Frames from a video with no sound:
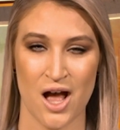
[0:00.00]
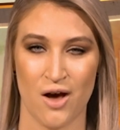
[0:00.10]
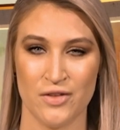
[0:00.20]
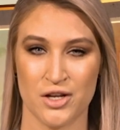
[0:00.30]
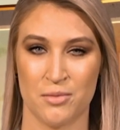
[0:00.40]

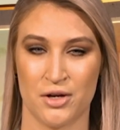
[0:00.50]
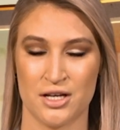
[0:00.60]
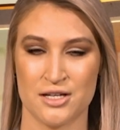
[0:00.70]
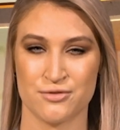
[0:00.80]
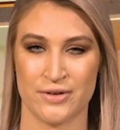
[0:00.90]
On the
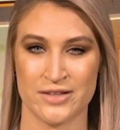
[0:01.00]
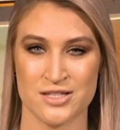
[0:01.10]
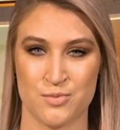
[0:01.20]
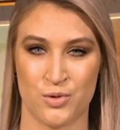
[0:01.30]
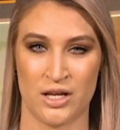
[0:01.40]
commodities front
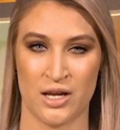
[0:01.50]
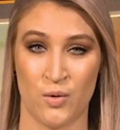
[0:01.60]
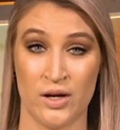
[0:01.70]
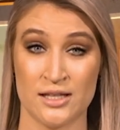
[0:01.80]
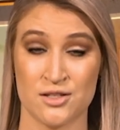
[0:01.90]
this morning,
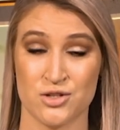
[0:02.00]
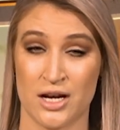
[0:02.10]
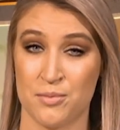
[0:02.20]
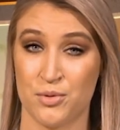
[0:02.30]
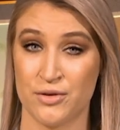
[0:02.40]
oil is
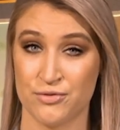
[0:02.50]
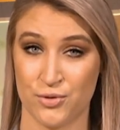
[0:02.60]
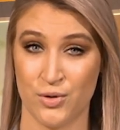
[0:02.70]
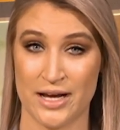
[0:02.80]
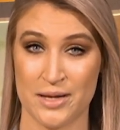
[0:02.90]
trading
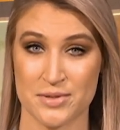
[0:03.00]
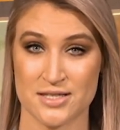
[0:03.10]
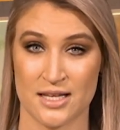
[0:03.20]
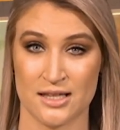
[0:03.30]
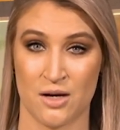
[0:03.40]

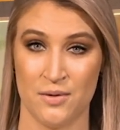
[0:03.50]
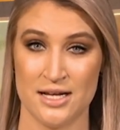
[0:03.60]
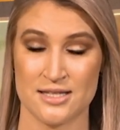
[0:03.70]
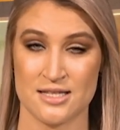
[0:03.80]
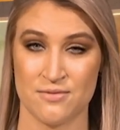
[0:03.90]
0.48% lower
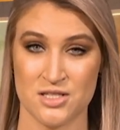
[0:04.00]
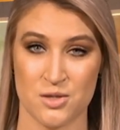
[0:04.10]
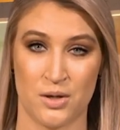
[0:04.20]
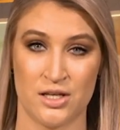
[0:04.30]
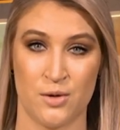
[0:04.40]
at
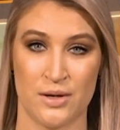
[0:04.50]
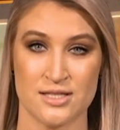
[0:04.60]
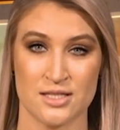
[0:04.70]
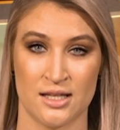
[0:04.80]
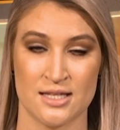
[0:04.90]

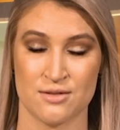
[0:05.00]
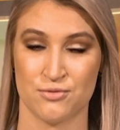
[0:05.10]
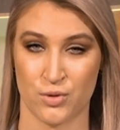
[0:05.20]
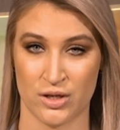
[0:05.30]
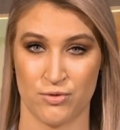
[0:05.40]

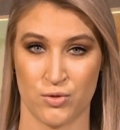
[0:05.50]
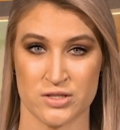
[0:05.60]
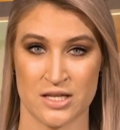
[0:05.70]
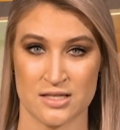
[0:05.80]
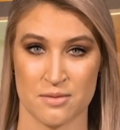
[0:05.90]

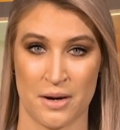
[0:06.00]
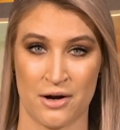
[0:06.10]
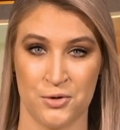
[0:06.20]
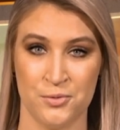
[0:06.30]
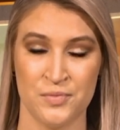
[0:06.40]
$71.44 a
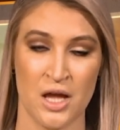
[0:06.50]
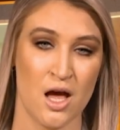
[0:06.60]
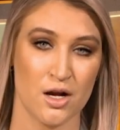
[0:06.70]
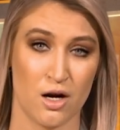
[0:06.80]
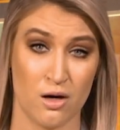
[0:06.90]
barrel.
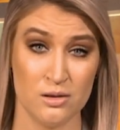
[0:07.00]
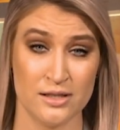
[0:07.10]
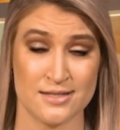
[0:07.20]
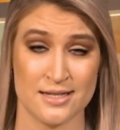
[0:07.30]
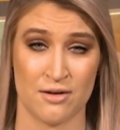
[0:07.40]
Coal
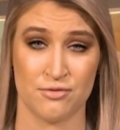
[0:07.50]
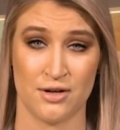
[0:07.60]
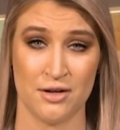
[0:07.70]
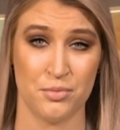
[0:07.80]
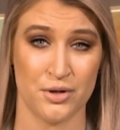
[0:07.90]
is down
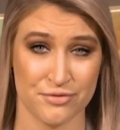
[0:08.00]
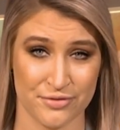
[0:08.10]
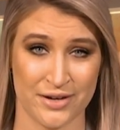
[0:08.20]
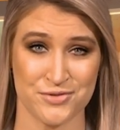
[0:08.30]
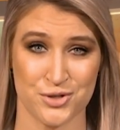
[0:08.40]

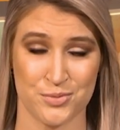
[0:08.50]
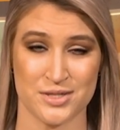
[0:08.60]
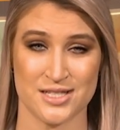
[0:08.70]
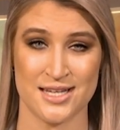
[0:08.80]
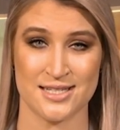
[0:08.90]

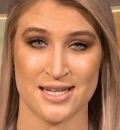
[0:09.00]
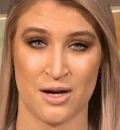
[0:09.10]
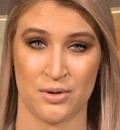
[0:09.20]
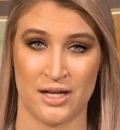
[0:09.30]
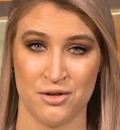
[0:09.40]
5.52%
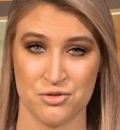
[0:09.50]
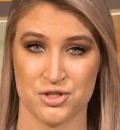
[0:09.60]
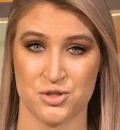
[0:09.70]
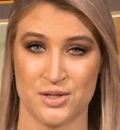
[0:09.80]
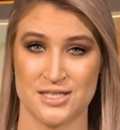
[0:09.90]
at
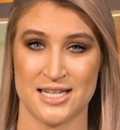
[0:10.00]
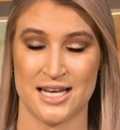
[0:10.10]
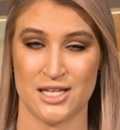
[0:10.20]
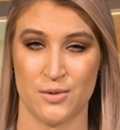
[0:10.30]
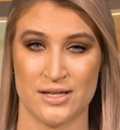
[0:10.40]

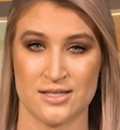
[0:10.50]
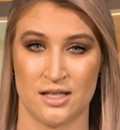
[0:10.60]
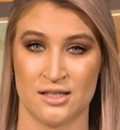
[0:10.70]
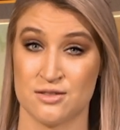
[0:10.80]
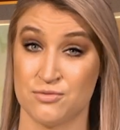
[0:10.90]

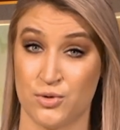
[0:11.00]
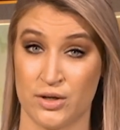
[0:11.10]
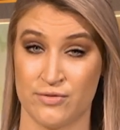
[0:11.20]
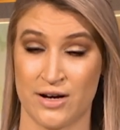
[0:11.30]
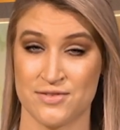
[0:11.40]

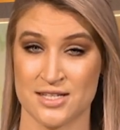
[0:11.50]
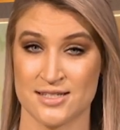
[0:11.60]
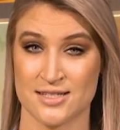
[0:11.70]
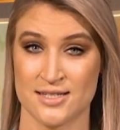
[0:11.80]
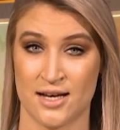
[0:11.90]

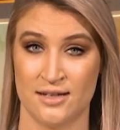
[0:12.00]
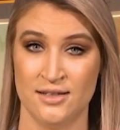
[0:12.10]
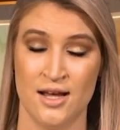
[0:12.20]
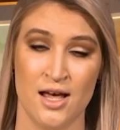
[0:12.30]
$128.45 a ton.